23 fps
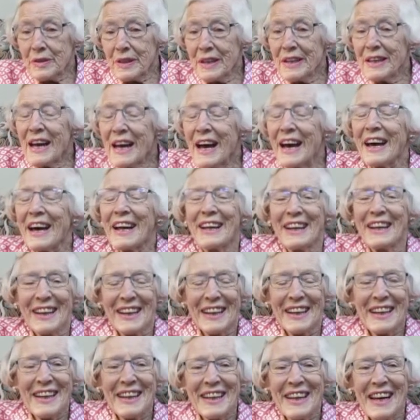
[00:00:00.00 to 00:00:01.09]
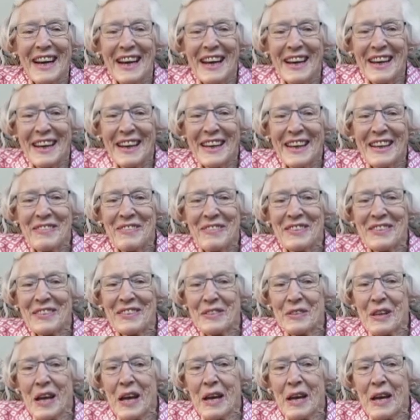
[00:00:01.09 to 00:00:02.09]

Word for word: He had, he had he was